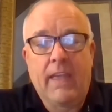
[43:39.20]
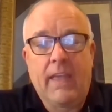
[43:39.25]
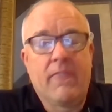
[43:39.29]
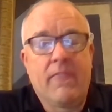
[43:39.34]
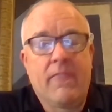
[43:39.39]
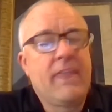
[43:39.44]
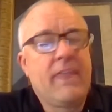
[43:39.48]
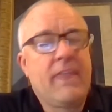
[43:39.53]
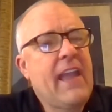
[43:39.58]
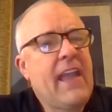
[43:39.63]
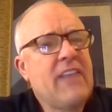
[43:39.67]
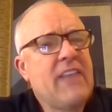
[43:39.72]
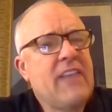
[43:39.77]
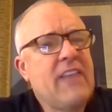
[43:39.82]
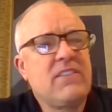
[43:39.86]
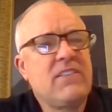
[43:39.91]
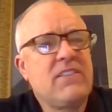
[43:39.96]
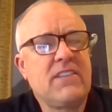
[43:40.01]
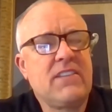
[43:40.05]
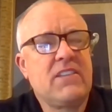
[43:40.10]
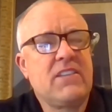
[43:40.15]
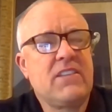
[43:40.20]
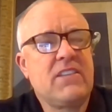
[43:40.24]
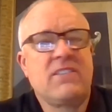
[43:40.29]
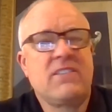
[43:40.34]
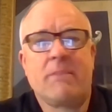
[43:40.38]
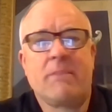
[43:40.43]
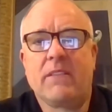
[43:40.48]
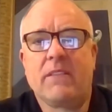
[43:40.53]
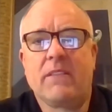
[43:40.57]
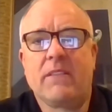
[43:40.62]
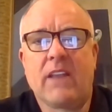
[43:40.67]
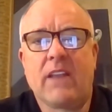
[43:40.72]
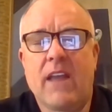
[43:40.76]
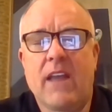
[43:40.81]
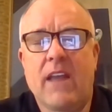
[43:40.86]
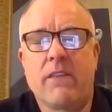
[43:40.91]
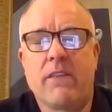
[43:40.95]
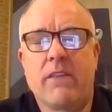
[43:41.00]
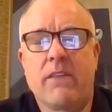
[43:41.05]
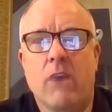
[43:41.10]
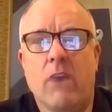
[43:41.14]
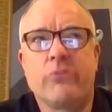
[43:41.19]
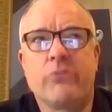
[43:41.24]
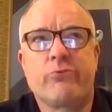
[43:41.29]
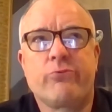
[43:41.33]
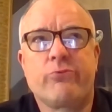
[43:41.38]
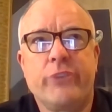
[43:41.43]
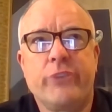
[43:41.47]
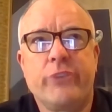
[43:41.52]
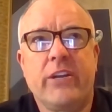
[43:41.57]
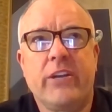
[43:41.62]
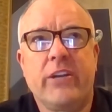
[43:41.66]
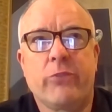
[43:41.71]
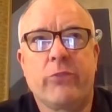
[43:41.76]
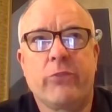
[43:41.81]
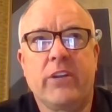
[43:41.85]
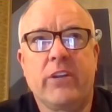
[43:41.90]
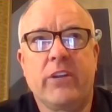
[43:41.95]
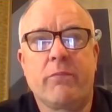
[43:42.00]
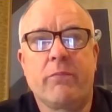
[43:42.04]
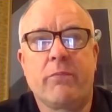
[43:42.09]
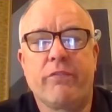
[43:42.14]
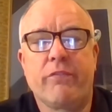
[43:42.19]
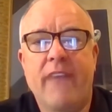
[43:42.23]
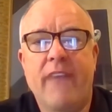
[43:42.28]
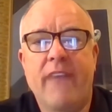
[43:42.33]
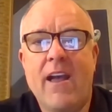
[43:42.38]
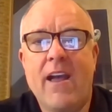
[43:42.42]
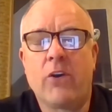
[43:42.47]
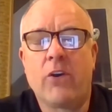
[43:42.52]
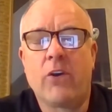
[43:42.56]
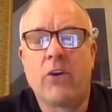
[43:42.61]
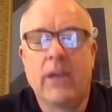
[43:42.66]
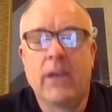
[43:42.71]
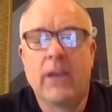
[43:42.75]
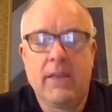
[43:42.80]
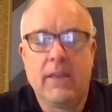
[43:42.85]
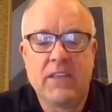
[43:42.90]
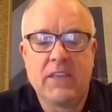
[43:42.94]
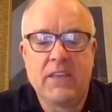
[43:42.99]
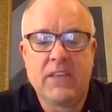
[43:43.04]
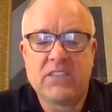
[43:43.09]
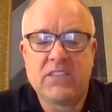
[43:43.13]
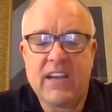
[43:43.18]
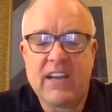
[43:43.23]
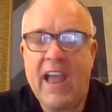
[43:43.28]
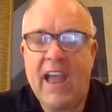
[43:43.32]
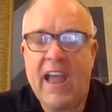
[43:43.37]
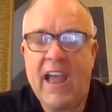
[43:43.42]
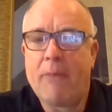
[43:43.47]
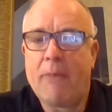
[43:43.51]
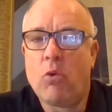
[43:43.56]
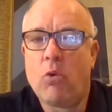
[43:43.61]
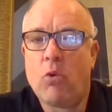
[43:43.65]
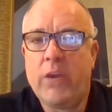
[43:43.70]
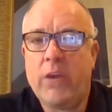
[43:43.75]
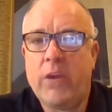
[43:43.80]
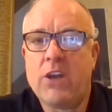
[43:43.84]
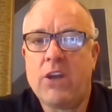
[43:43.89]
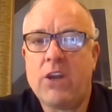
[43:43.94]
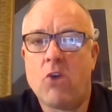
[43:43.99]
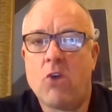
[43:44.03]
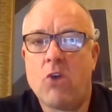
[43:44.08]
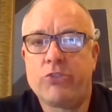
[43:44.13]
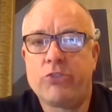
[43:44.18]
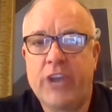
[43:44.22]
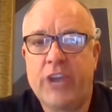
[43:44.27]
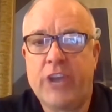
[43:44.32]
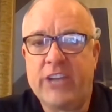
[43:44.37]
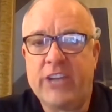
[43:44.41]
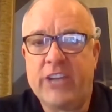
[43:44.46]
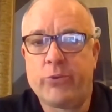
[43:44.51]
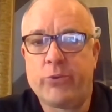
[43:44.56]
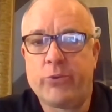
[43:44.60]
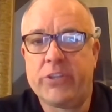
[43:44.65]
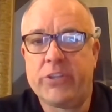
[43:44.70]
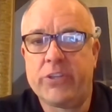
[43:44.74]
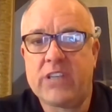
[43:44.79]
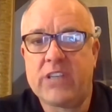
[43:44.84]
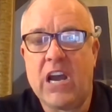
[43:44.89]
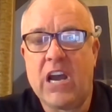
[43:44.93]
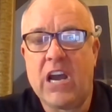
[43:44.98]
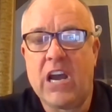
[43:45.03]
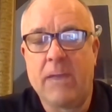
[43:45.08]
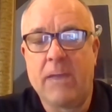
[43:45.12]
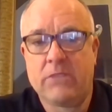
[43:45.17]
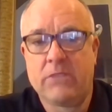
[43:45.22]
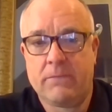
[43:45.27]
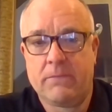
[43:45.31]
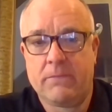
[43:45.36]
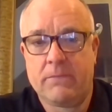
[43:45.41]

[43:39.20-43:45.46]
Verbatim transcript: they said something that I thought was really, really profound. They said, at Apple, we don't change with the times.